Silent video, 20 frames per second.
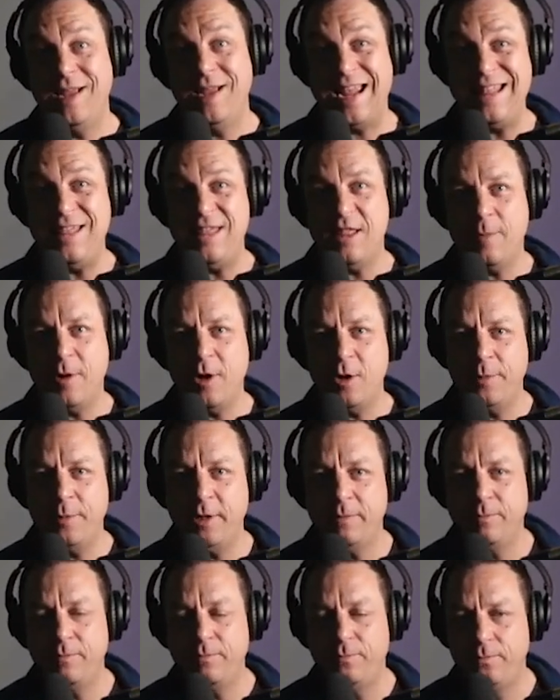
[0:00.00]
in the
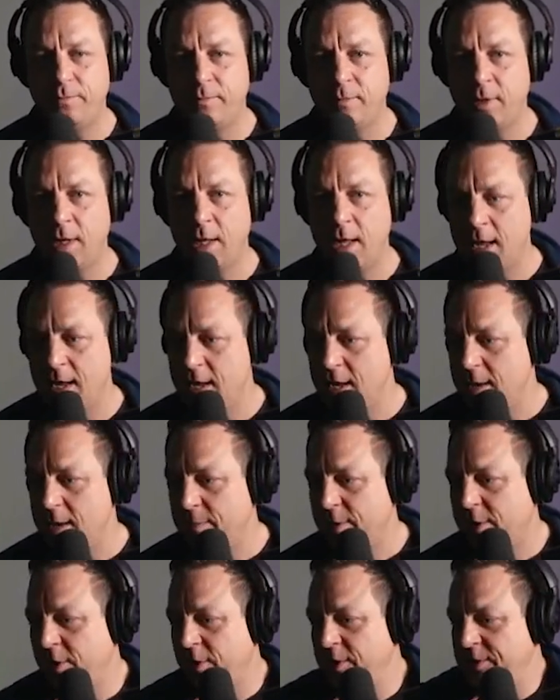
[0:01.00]
moment.
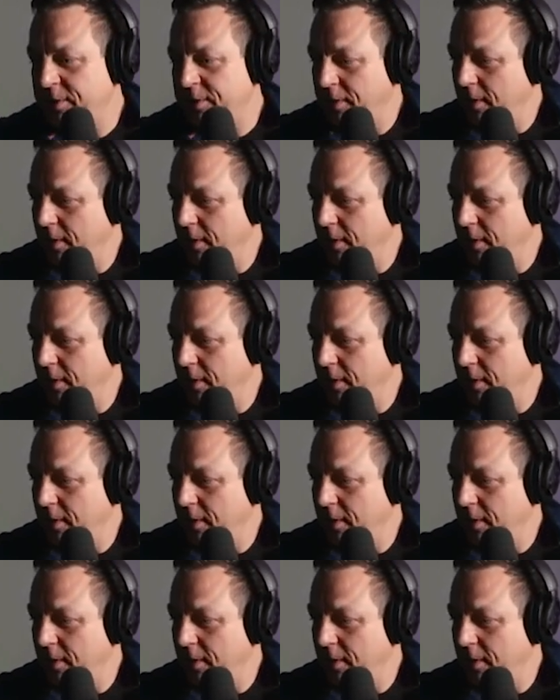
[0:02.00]
Because